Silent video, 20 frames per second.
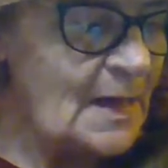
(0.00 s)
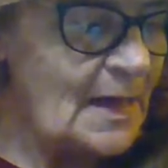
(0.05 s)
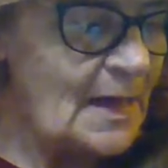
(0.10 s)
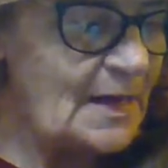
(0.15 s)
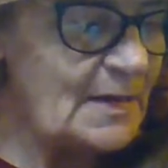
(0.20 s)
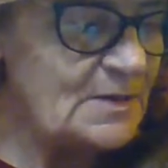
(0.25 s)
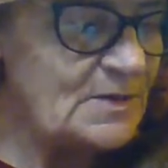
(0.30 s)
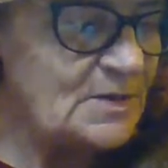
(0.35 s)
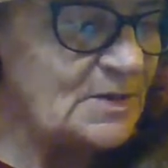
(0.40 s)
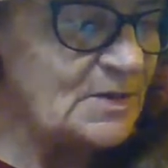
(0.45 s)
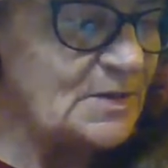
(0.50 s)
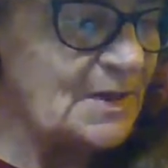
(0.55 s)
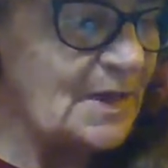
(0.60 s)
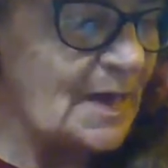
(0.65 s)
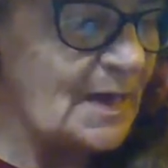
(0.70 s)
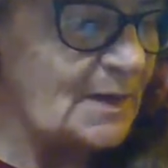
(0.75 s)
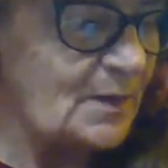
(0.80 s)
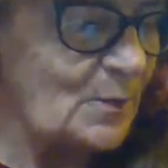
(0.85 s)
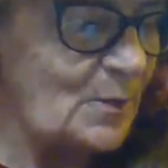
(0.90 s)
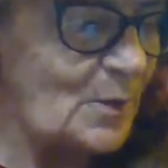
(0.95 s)
That's just
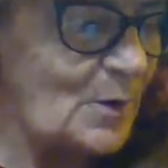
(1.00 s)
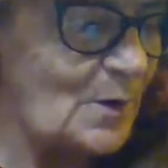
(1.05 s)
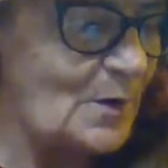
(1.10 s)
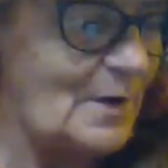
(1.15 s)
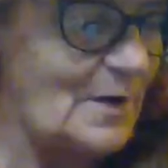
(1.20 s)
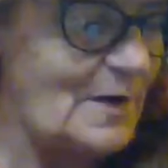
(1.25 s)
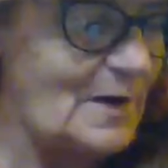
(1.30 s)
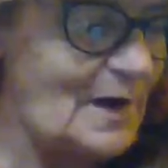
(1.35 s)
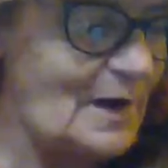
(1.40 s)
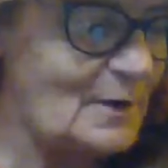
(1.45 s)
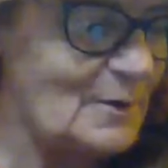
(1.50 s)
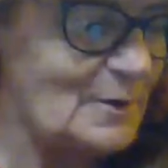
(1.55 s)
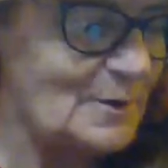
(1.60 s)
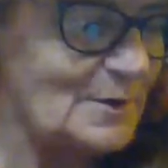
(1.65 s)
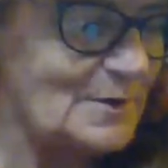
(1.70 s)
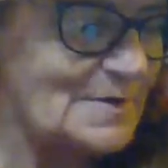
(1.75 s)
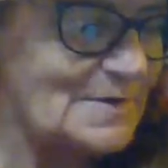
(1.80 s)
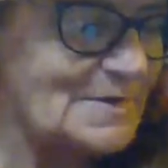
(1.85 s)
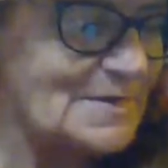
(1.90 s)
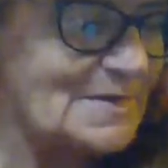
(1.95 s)
kind of what I
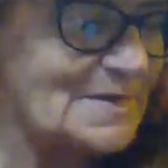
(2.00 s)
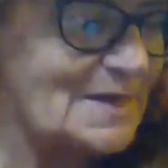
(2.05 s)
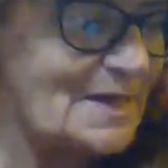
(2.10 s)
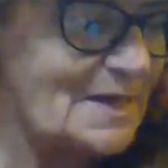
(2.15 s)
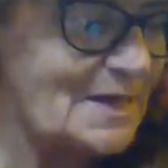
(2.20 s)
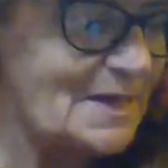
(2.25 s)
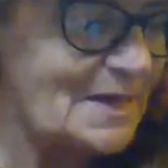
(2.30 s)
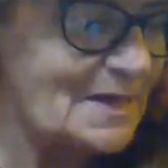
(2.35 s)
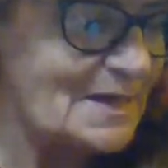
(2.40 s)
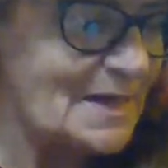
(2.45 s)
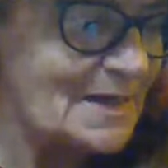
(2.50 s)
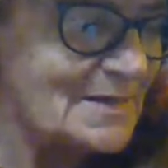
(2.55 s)
was thinking.